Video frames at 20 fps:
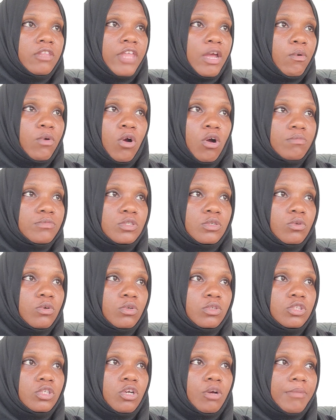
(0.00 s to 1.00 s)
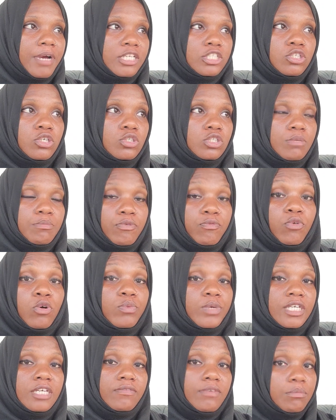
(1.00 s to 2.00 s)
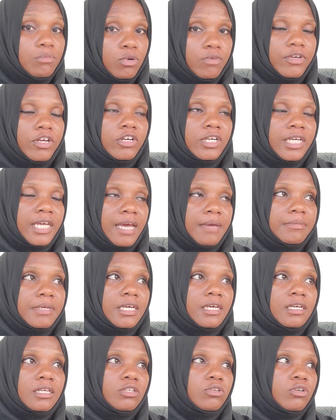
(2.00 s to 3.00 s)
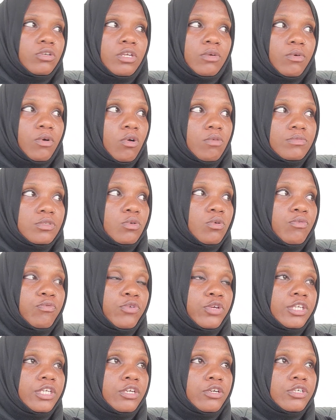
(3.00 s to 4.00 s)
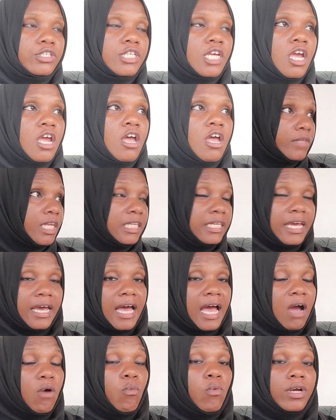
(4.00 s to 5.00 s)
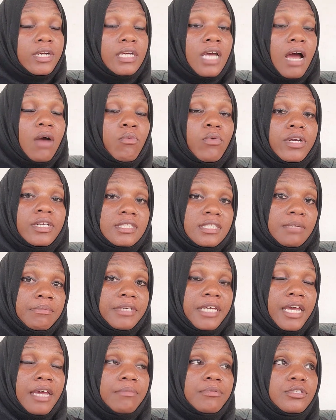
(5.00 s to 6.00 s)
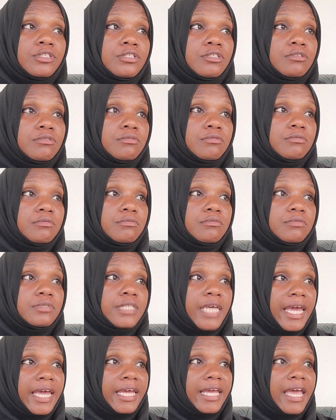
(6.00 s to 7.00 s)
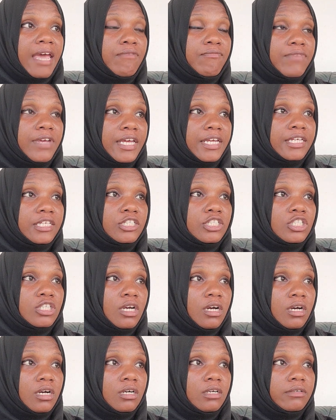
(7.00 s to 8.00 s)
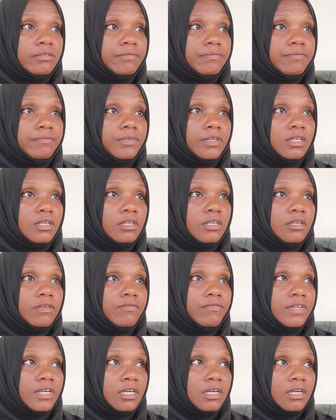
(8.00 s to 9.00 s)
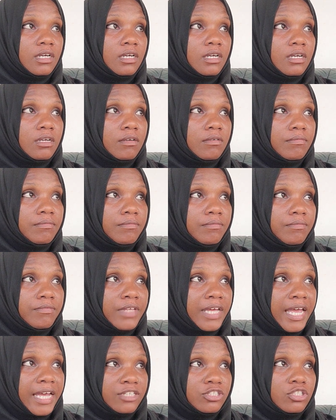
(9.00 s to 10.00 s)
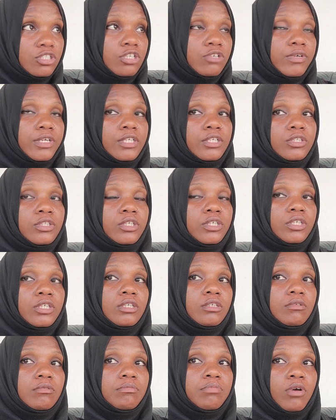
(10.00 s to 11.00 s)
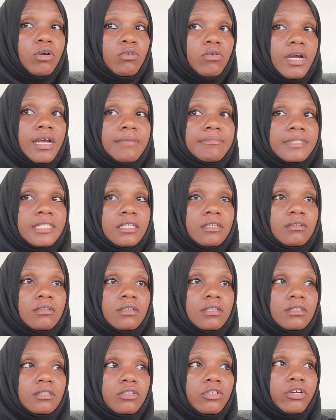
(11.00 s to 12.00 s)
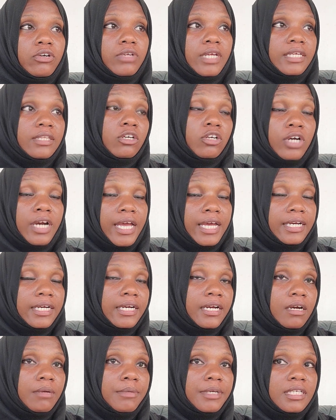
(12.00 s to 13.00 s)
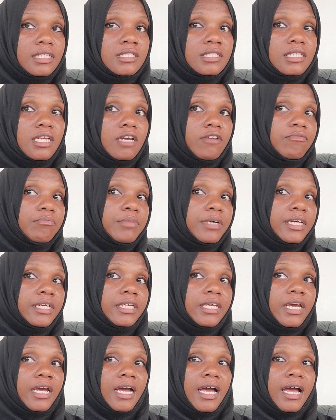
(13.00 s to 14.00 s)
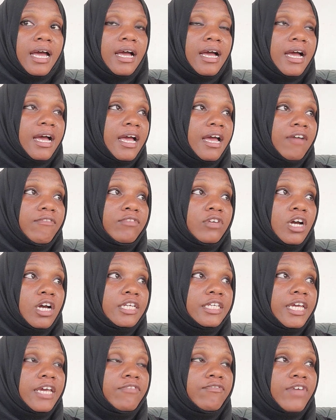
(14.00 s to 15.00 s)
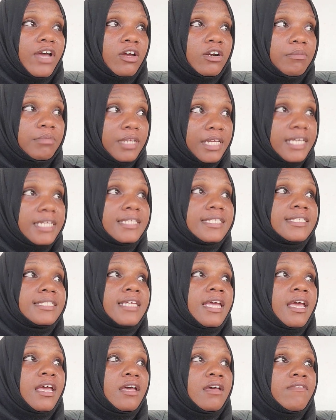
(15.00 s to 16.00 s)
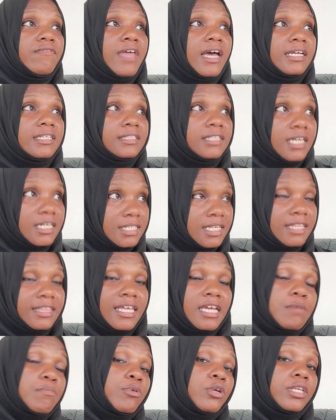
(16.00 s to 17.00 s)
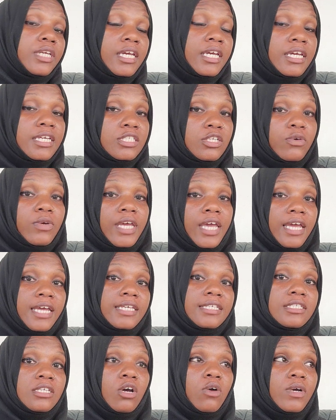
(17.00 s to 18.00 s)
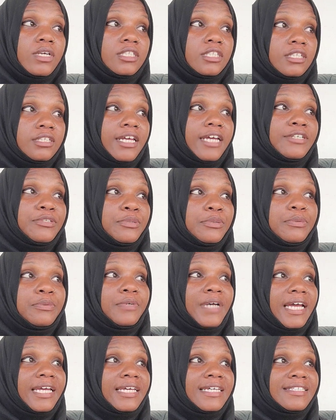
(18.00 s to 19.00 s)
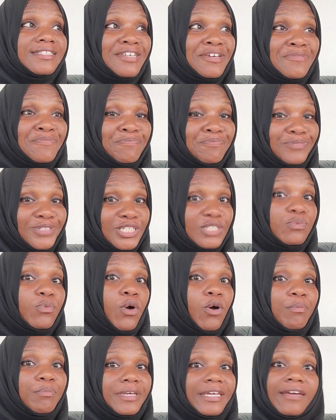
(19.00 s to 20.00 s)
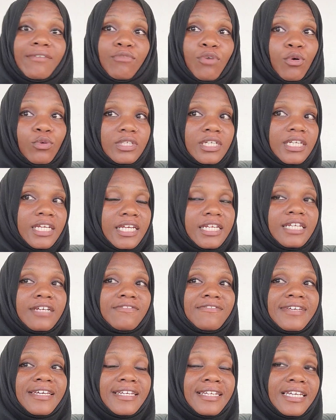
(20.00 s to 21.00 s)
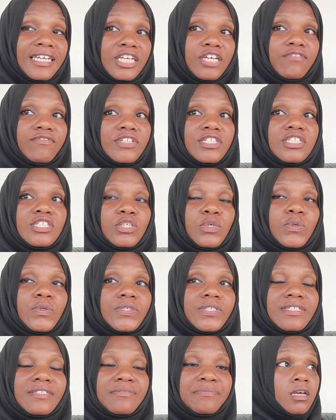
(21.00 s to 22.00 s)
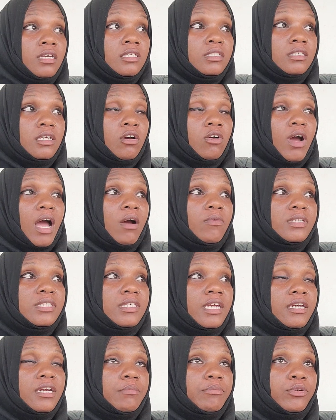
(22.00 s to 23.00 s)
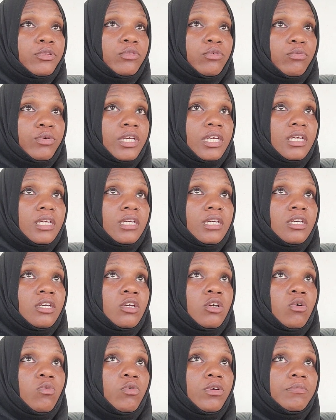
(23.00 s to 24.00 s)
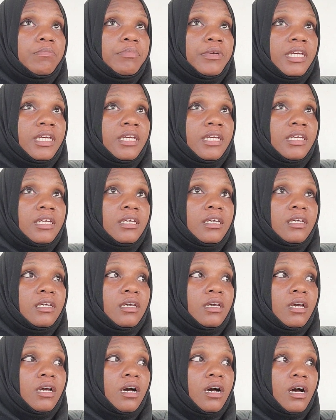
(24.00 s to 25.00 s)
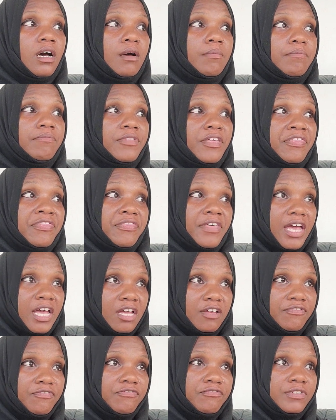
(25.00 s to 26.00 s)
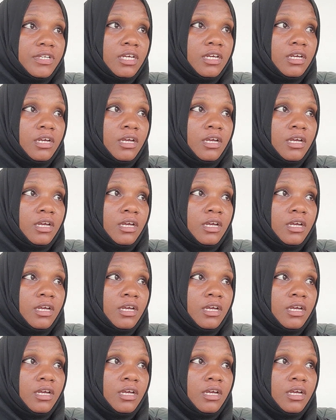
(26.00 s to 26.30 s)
they were homeschooled you know my children before we even moved here to gambia you know they were homeschooled for years yeah i wanted i wanted to be able to take advantage of the the extracurricular programs here and you know like the quran and arabic and stuff but yeah I, I, have not yet found a place that doesn't think bullying is okay so until i do i guess they just won't be enrolled in any of in any of these schools so i would say number three would be um the theft